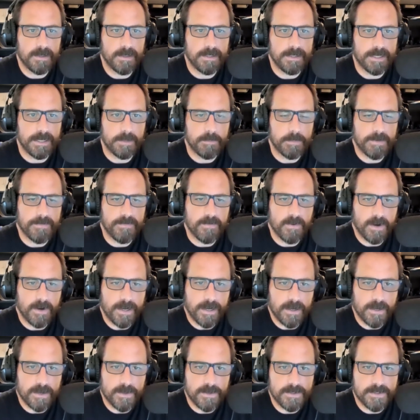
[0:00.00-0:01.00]
Now, before I
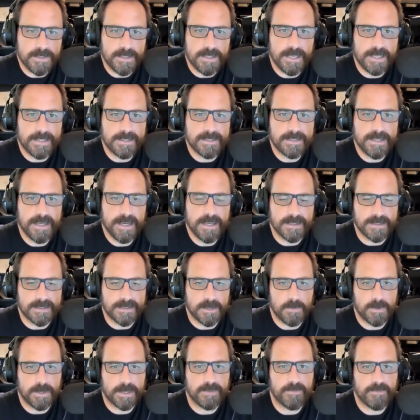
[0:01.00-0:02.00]
introduce today's guests, I
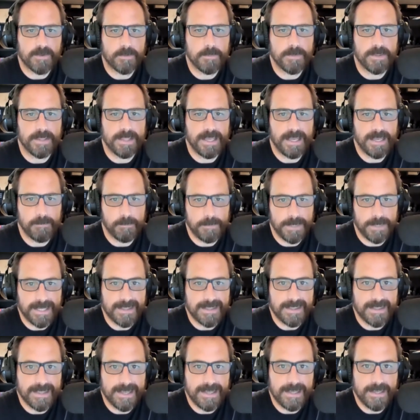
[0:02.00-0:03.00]
want to give a
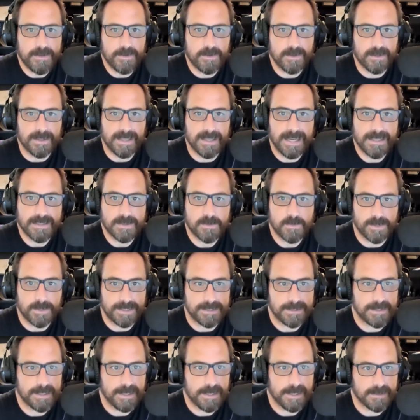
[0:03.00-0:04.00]
big thank you to last
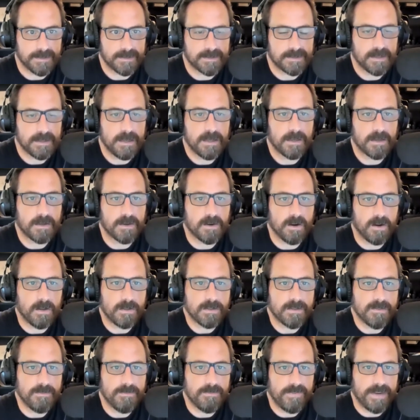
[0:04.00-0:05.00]
week's guests,
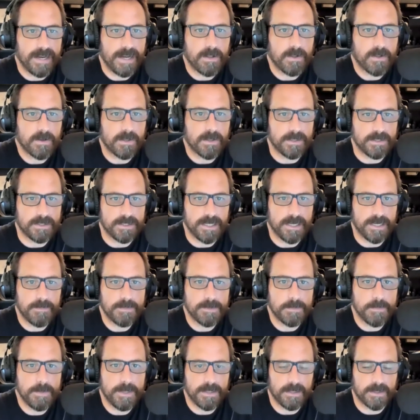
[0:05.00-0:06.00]
Carlton Fowler and
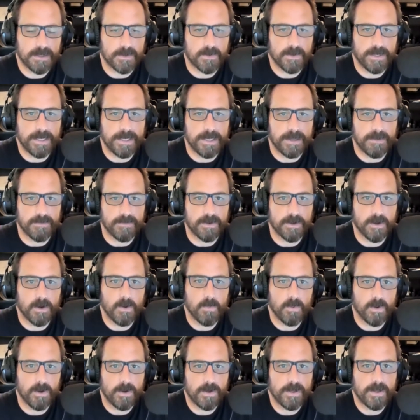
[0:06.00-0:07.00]
James Pellegrini of Goat
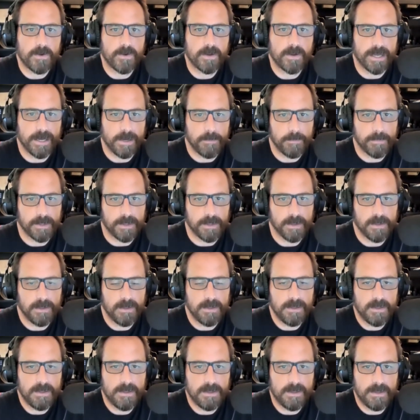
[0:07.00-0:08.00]
Rodeo Capital.
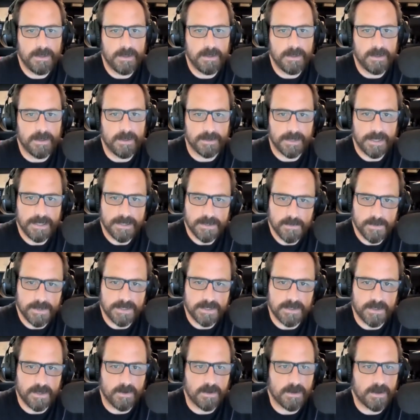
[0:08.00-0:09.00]
On last
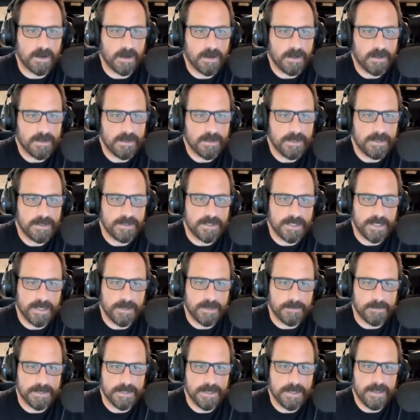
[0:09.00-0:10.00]
week's show, Carlton and
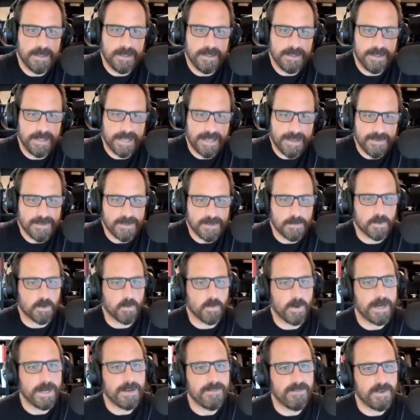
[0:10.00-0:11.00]
James, they gave some
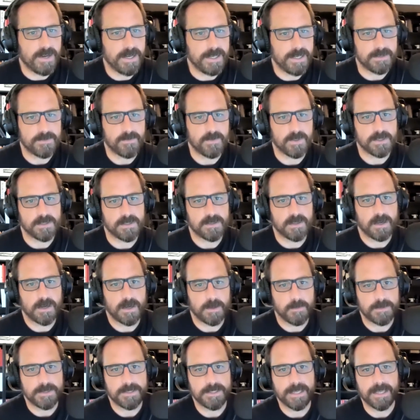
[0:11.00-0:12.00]
great advice for
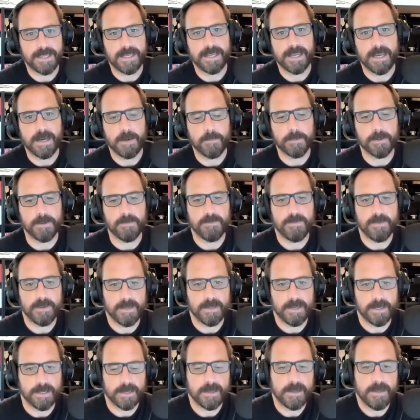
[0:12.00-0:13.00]
startups seeking capital
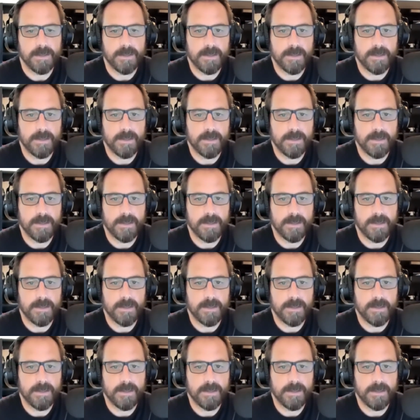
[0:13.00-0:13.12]
funding.